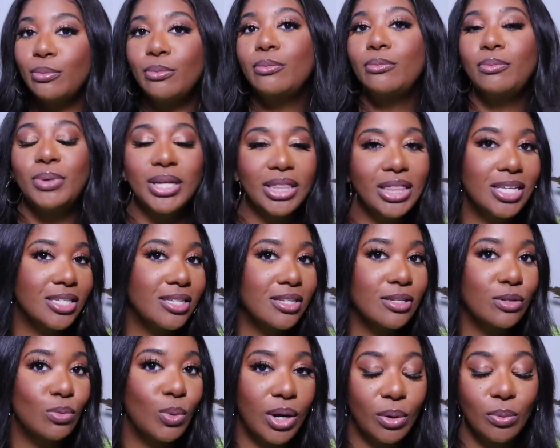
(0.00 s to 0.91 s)
but this
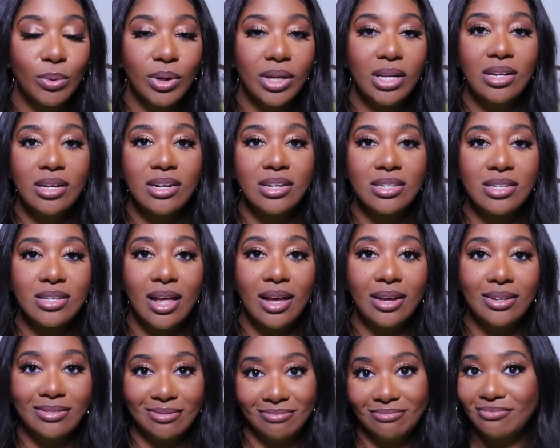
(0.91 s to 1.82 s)
is what it really looks
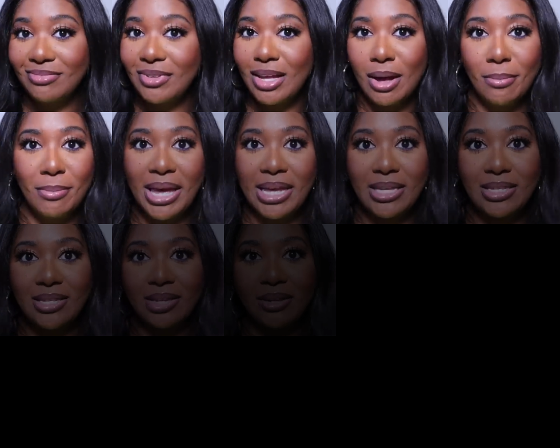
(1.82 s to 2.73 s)
like.
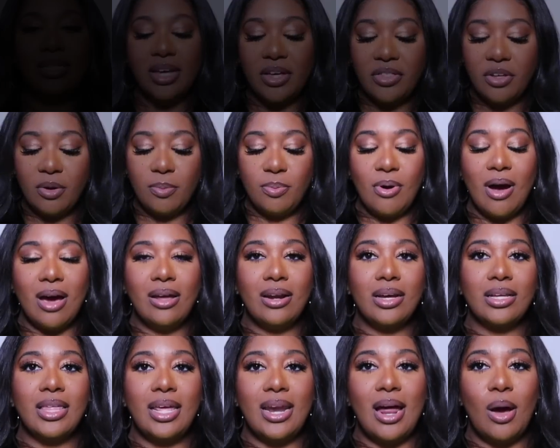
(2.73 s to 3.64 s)
Amazing. Another
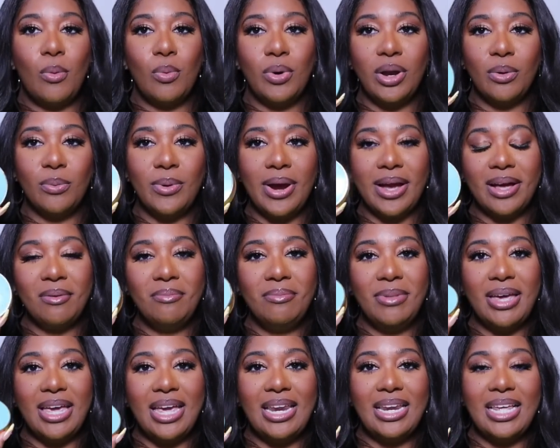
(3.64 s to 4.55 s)
product that I want to
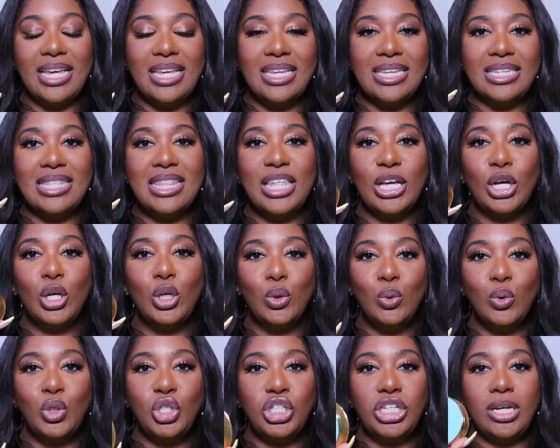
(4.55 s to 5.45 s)
recommend is the
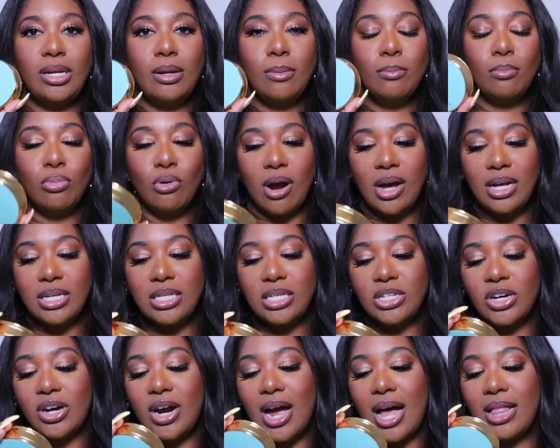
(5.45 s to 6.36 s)
Gucci
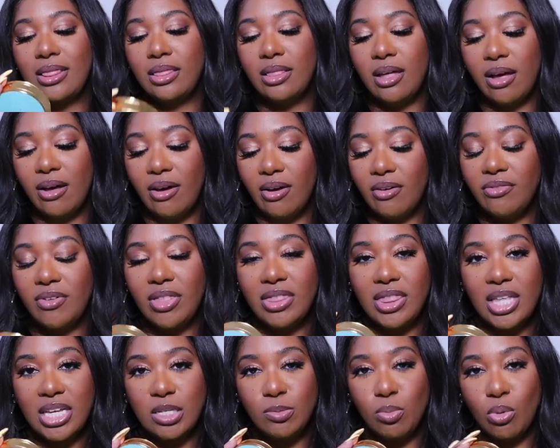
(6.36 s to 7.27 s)
bronzer. I love
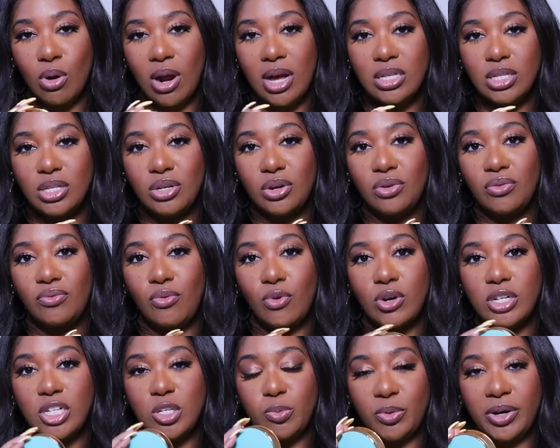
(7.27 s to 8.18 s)
this bronzer
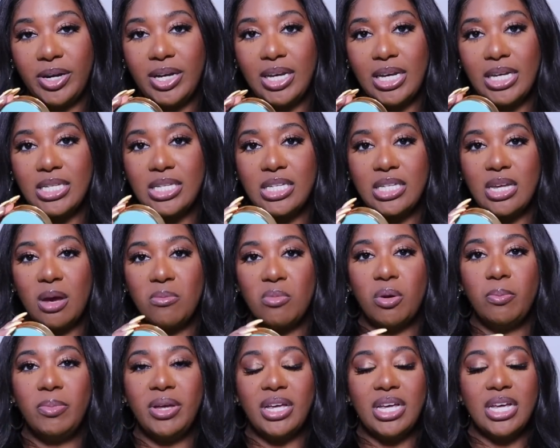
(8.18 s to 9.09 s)
for spring and
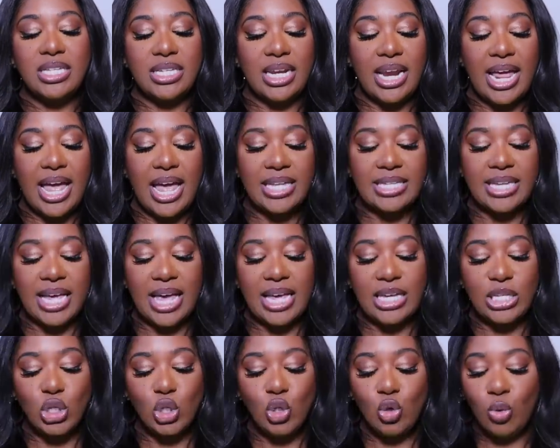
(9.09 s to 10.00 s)
summer because it has
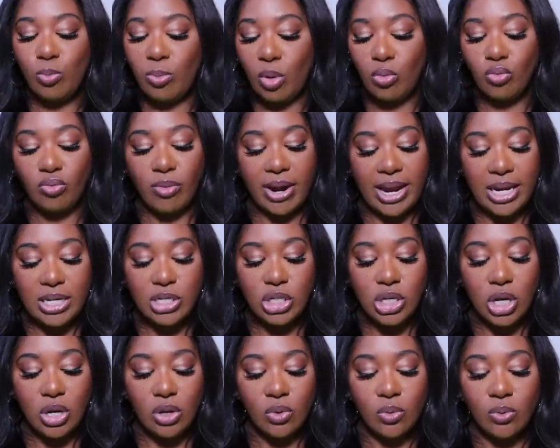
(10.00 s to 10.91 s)
a super red
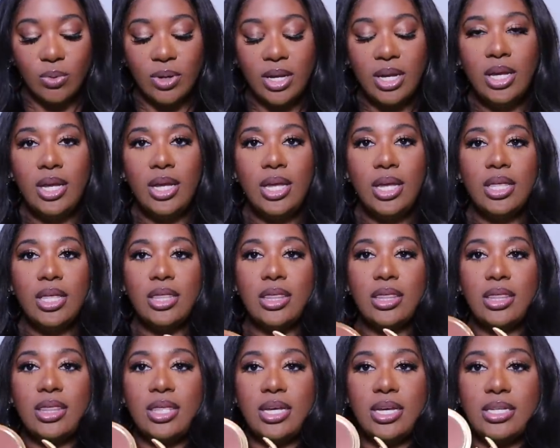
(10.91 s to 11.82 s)
tone
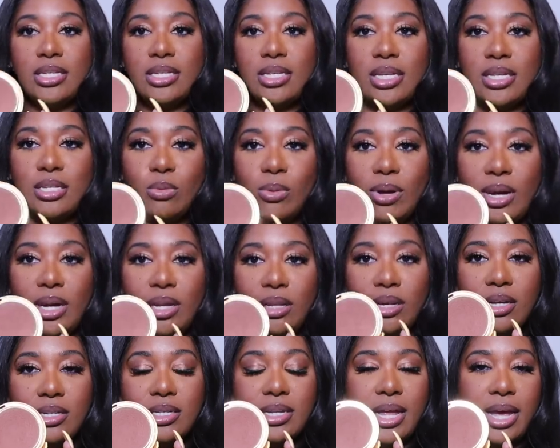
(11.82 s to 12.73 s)
this is what it
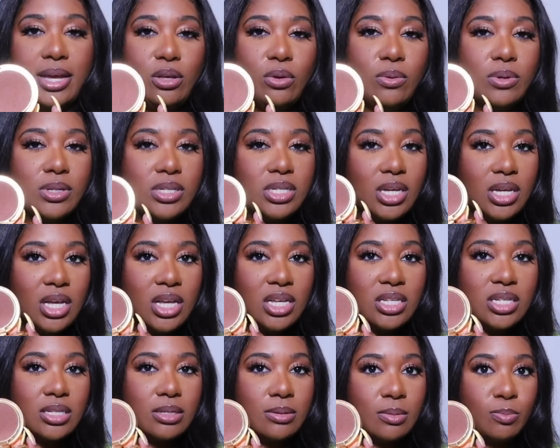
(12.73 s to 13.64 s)
looks like. You can see
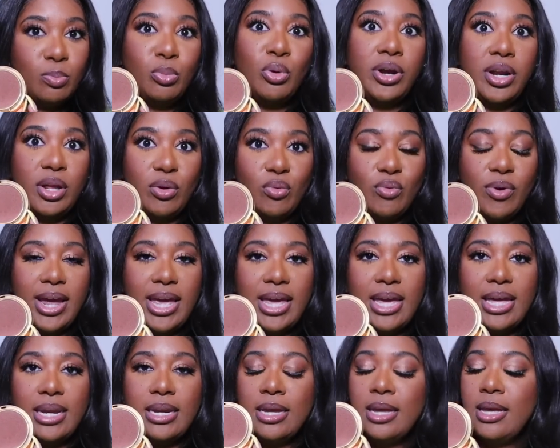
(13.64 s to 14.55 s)
it's pretty
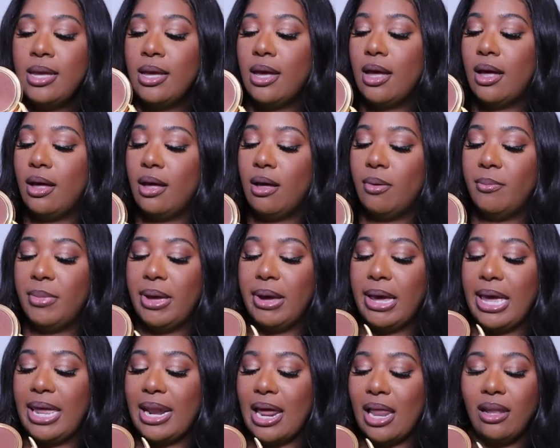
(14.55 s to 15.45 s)
red. Um,
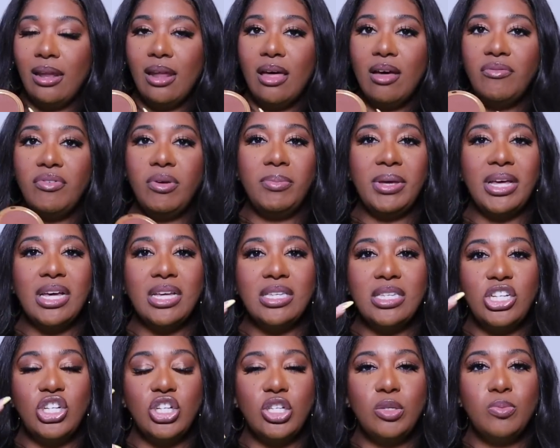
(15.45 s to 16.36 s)
and I love it because
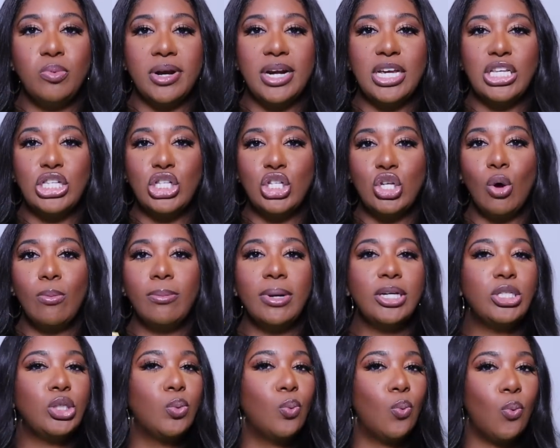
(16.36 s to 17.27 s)
it just brings so
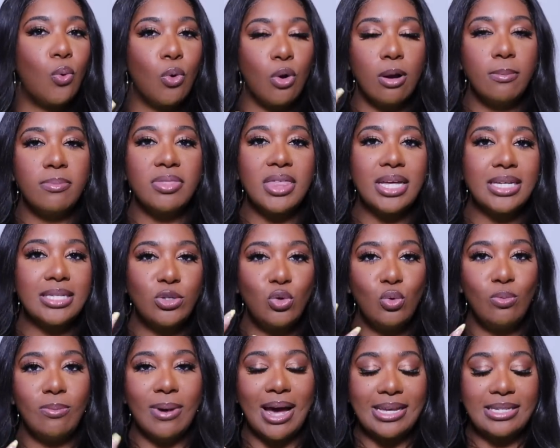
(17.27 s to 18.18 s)
much warmth
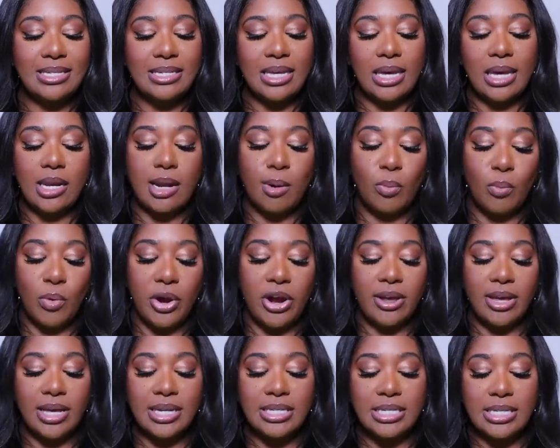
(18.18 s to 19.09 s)
to my skin. I'm
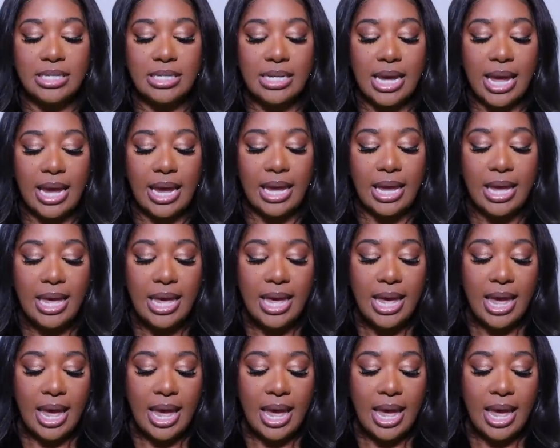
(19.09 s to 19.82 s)
wearing it today.